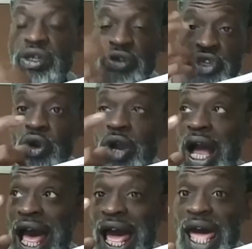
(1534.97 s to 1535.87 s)
Your
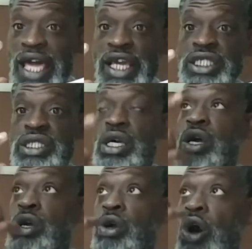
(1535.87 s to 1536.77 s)
eyes
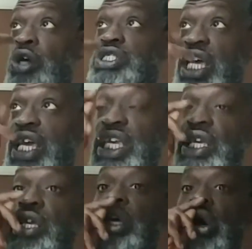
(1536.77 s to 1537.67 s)
are
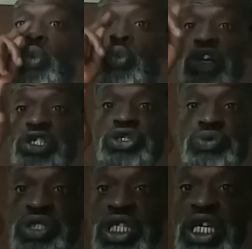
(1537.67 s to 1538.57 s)
taking what you
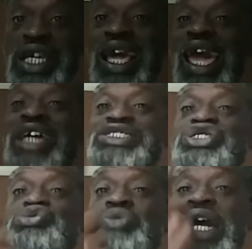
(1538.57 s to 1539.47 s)
see and
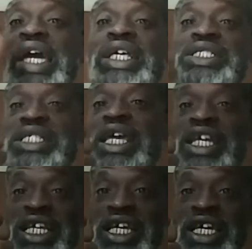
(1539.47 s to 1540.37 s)

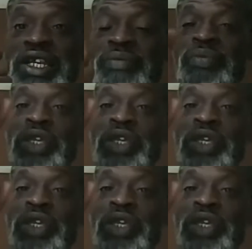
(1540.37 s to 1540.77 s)
translating it